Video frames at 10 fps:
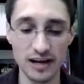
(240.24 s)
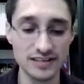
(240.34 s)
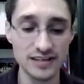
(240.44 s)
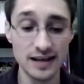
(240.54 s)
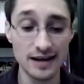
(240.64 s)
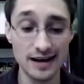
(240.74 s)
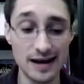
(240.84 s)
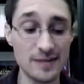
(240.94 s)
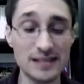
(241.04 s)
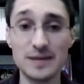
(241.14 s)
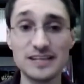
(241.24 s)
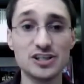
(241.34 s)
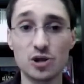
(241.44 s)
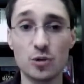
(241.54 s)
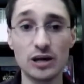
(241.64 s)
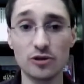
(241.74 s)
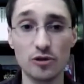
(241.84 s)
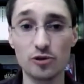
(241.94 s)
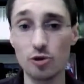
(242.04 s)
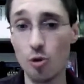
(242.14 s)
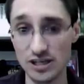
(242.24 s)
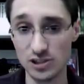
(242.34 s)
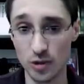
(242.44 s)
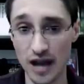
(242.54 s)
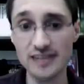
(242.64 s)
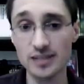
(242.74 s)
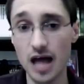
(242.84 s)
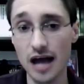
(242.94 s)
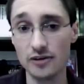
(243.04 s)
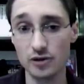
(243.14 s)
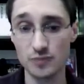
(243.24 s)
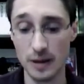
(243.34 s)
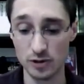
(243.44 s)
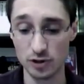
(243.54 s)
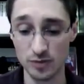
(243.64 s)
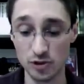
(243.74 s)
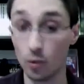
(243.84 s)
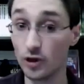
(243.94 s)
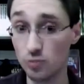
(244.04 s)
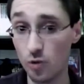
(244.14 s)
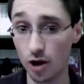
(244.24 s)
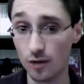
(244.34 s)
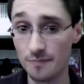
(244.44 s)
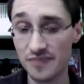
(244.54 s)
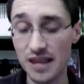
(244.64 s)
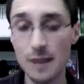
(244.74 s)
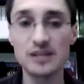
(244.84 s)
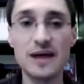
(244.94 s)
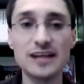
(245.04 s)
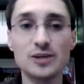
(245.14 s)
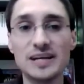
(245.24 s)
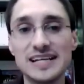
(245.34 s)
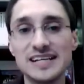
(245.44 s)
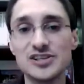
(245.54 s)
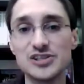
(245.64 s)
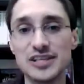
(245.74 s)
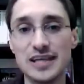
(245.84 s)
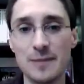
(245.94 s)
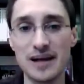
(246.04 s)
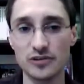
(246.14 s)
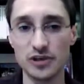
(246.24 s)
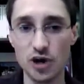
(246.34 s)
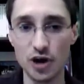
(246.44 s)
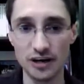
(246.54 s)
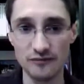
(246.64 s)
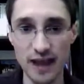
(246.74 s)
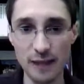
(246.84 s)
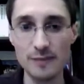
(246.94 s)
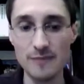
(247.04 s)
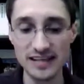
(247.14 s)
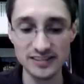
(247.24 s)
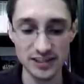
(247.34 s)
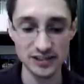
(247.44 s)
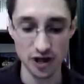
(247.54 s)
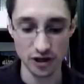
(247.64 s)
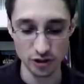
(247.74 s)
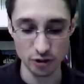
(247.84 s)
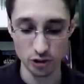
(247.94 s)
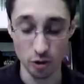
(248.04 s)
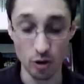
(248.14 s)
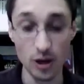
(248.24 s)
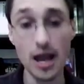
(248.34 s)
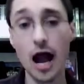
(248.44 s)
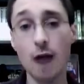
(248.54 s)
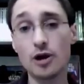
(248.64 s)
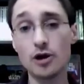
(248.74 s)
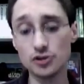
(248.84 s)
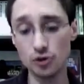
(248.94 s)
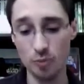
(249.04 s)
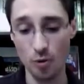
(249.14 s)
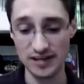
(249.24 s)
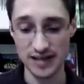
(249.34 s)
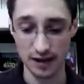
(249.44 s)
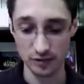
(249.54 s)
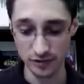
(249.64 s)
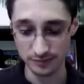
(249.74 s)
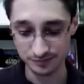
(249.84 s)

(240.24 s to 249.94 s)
it. It's basically just a quick little throwaway story, as a lot of the newspaper strip stories were. But the fact that we get to see the impact on the Tarkin family makes this unusual. I would also point out